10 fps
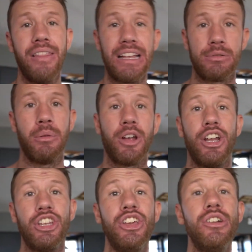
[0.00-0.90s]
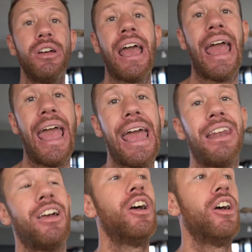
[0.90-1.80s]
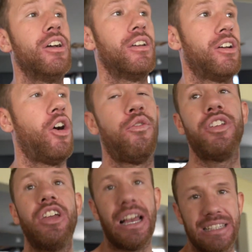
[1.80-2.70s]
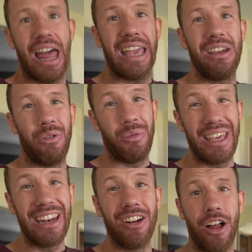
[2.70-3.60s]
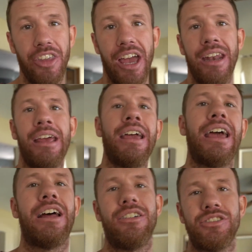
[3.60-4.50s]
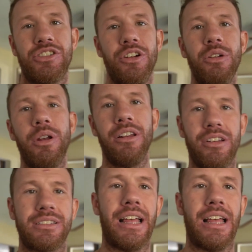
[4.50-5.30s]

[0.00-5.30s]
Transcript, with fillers: That's what we're gonna do. And hopefully you guys like it when we get it all done and I'll show you what it looks